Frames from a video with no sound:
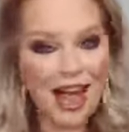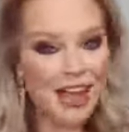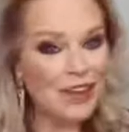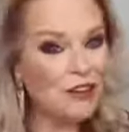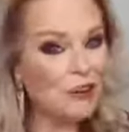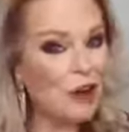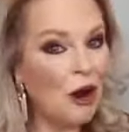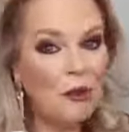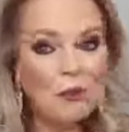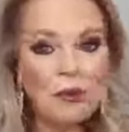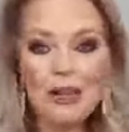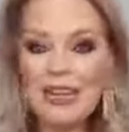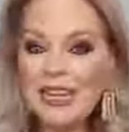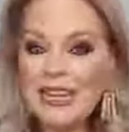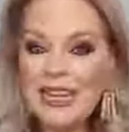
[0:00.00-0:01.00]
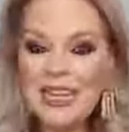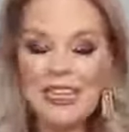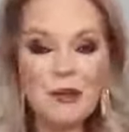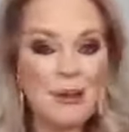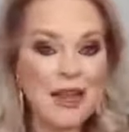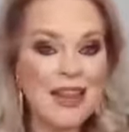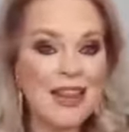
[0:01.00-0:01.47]
You don't really need
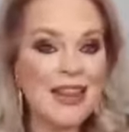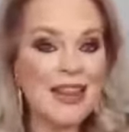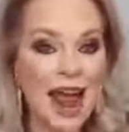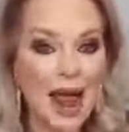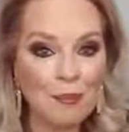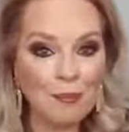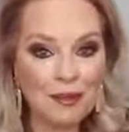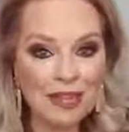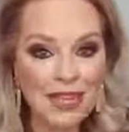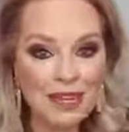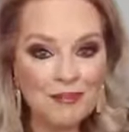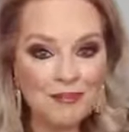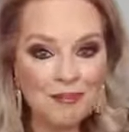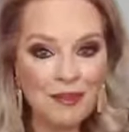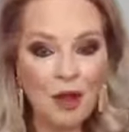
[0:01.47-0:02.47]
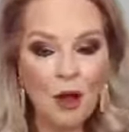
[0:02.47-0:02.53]
to be sampling,